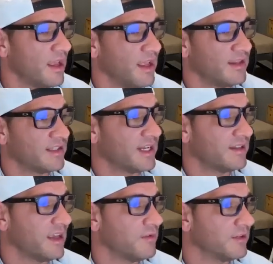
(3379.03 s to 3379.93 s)
and sit at
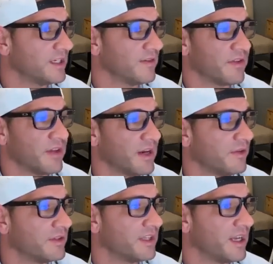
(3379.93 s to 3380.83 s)
tables I never thought I
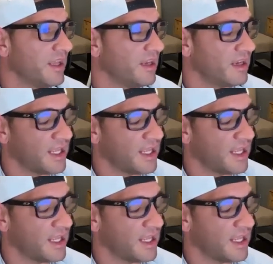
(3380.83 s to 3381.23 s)
would sit at.